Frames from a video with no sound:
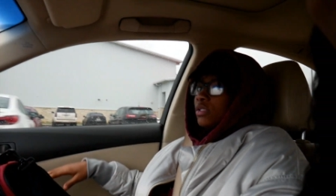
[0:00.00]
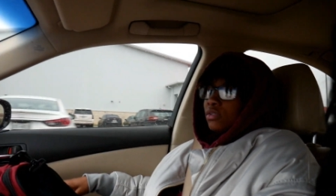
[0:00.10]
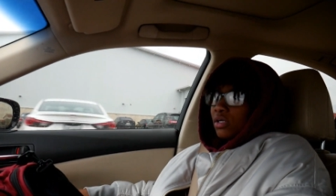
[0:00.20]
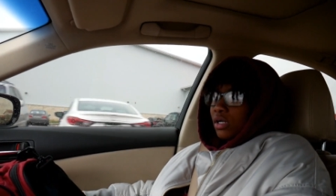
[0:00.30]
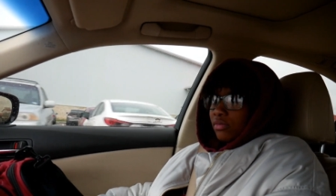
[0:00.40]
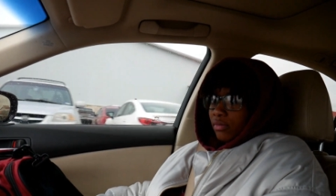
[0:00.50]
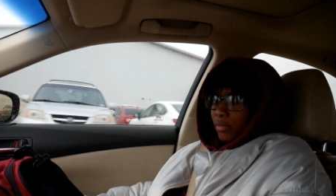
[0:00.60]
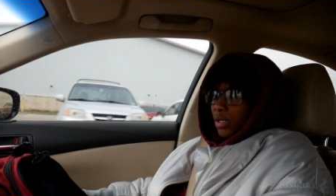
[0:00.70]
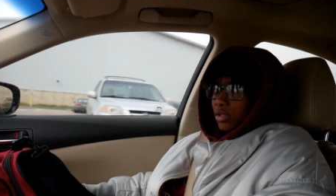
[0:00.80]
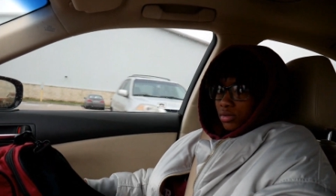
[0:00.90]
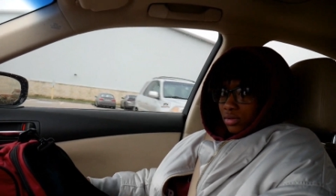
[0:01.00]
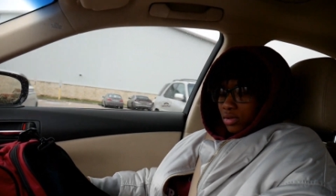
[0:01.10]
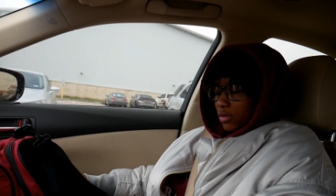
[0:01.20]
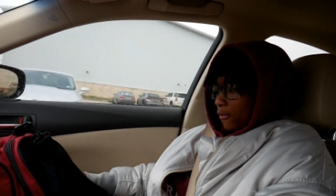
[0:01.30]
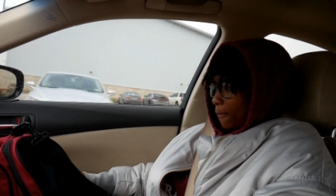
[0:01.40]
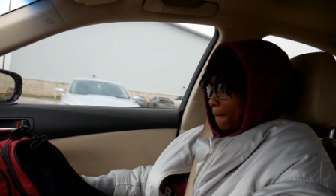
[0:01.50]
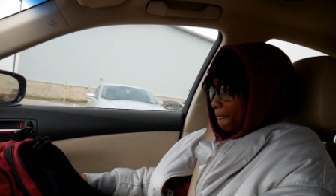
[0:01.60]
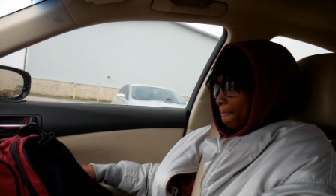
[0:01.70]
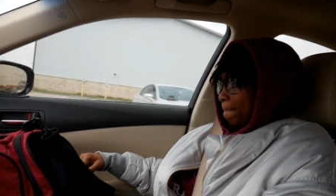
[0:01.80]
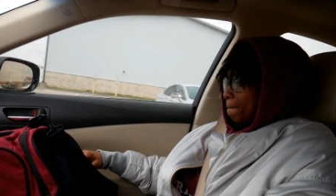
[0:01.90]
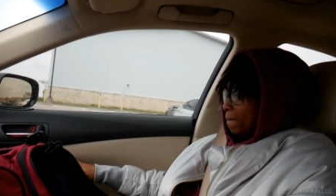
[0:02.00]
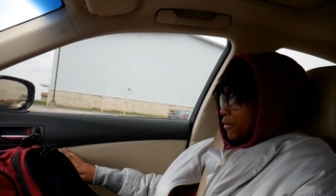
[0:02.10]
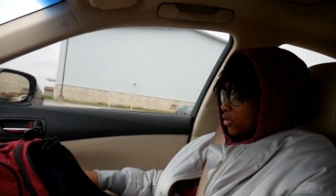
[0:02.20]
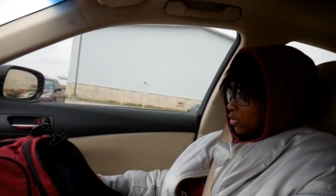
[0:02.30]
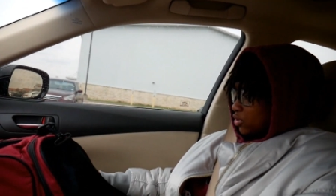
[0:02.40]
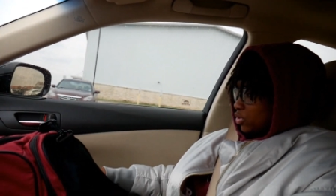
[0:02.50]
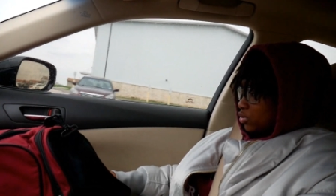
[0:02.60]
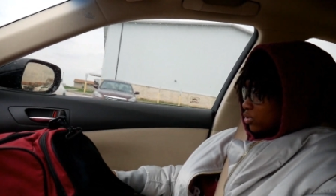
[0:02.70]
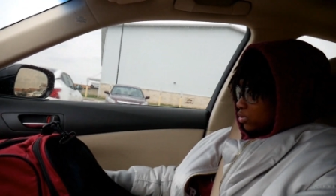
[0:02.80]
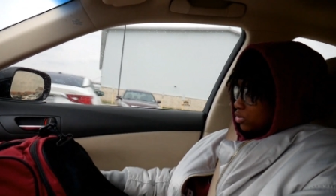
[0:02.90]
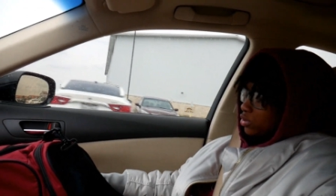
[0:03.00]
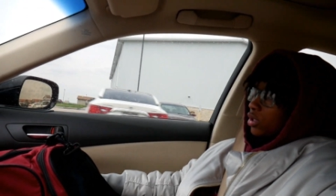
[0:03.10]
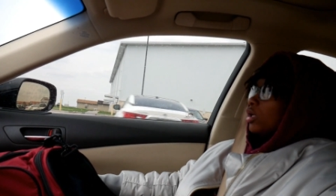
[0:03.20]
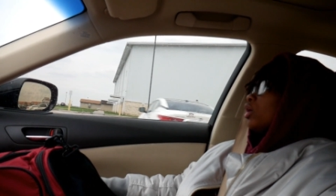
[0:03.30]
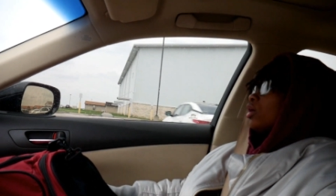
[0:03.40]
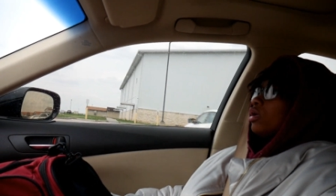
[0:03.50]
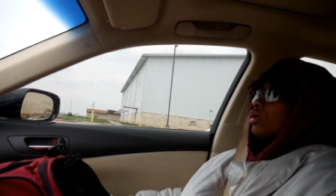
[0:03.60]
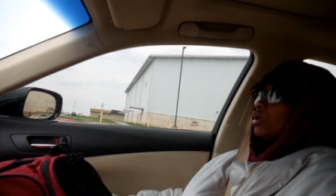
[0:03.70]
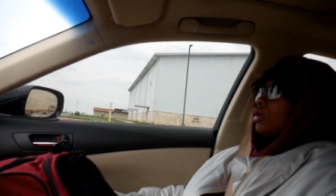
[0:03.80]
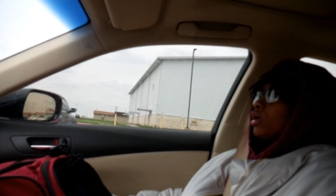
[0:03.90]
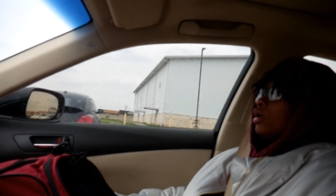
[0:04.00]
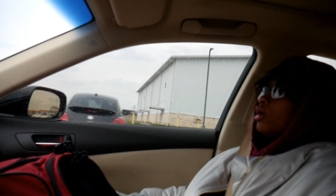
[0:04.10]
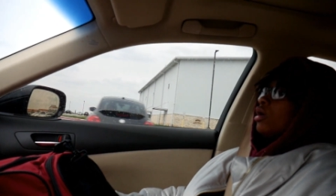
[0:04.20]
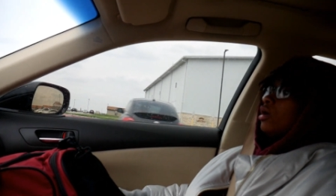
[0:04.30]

These are not even ones. They're schools. Oh,